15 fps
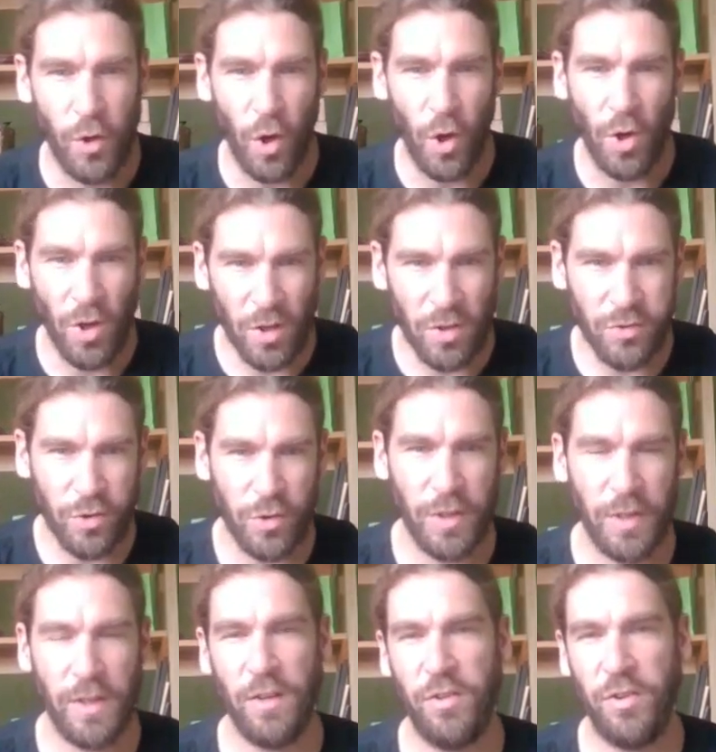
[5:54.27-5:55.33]
you also
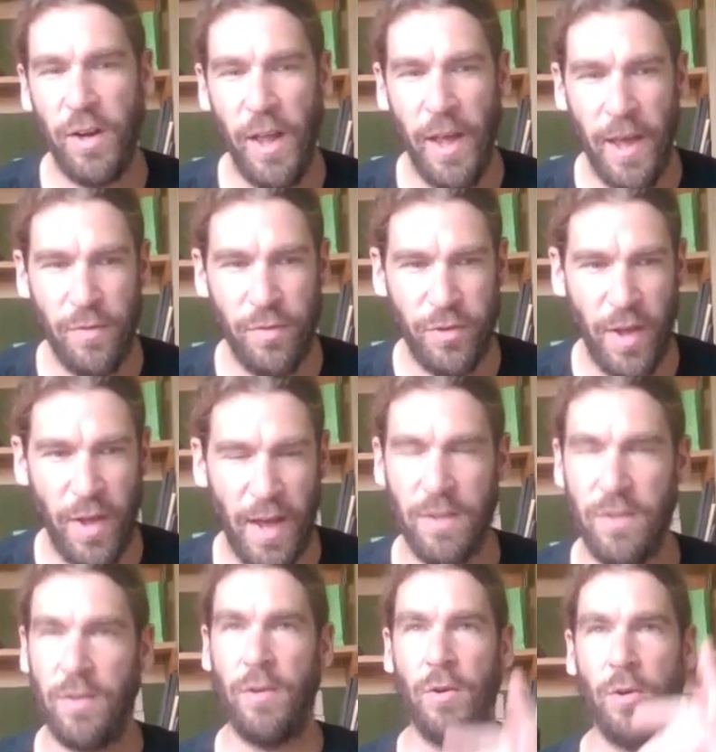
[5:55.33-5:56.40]
needed slaves
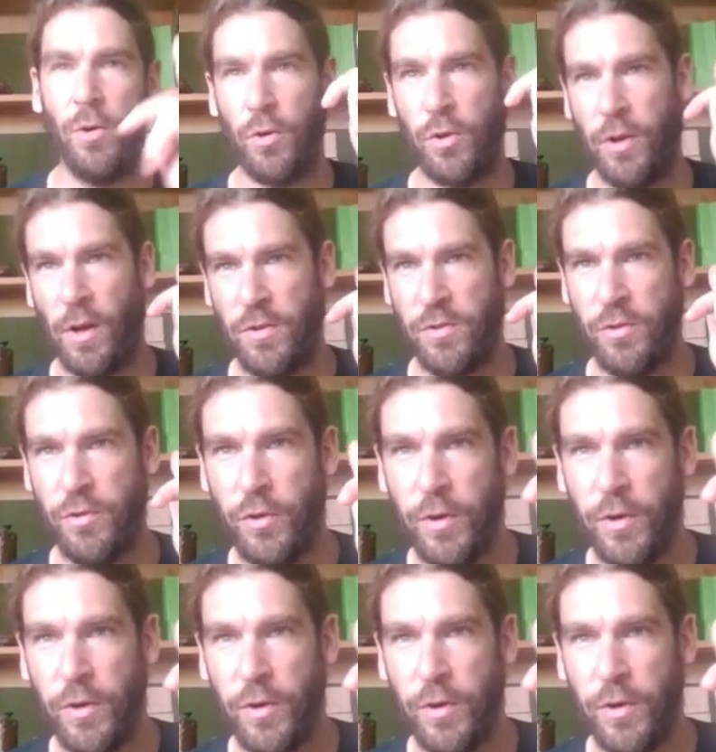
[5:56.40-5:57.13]
that could cut the